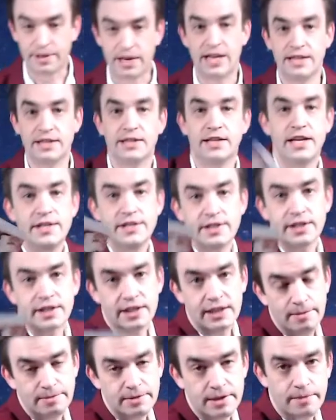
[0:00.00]
but on this Ace of
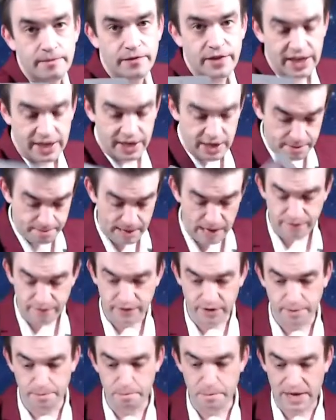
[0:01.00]
Cups, I'm thinking
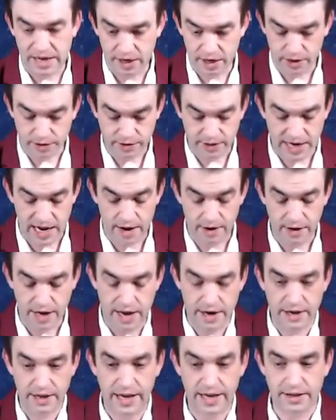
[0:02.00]
about flamingos now
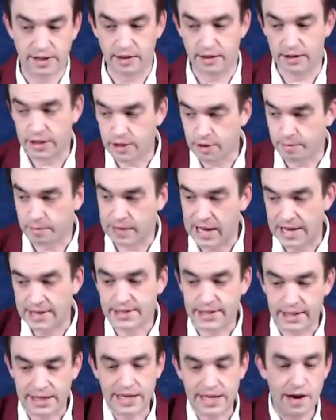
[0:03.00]
and like the little
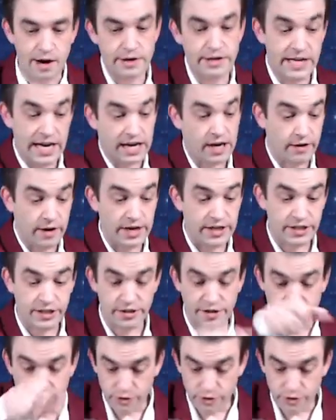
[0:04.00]
plastic yard decorations,